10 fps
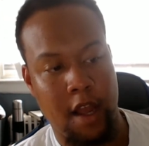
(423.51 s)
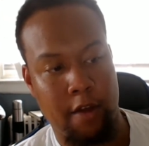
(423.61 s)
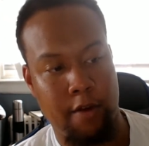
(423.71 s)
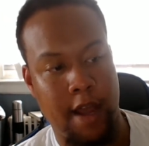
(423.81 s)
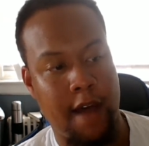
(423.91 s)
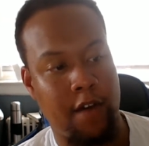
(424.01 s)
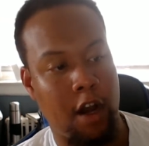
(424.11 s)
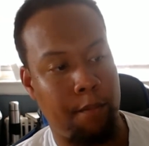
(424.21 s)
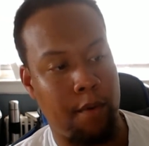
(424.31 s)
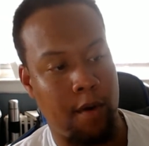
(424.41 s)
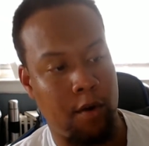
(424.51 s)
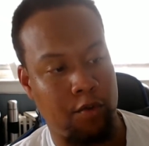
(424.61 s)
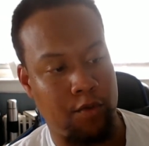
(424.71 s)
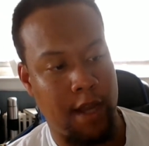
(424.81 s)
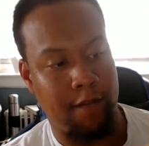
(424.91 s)
You have a couple
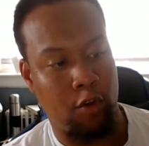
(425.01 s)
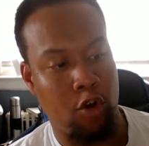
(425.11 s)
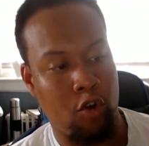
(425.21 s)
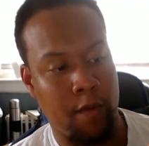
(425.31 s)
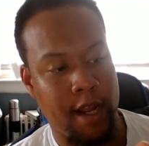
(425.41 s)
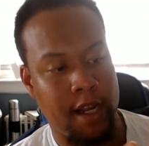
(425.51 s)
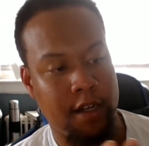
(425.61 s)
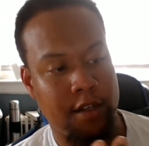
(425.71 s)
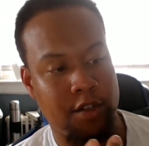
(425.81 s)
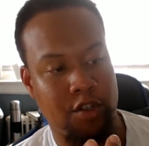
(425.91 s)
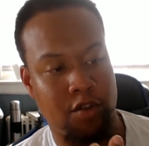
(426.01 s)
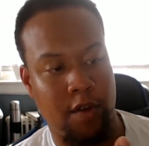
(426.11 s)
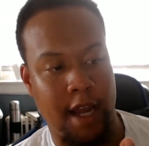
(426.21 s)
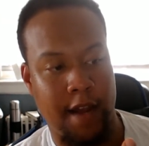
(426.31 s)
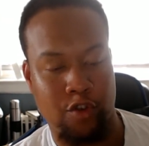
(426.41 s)
modes. You have long range, you
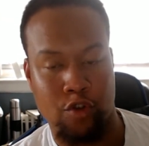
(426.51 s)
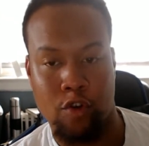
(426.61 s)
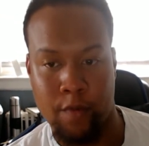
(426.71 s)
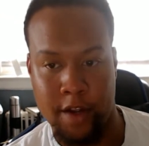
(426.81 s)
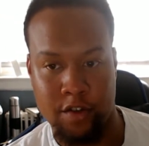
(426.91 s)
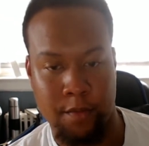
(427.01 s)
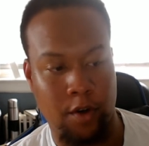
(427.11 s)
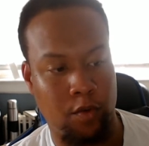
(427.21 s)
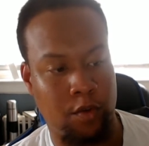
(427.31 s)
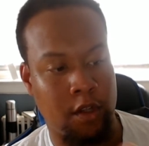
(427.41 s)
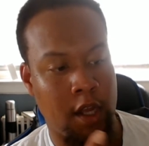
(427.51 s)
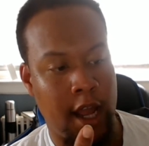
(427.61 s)
have short range modes,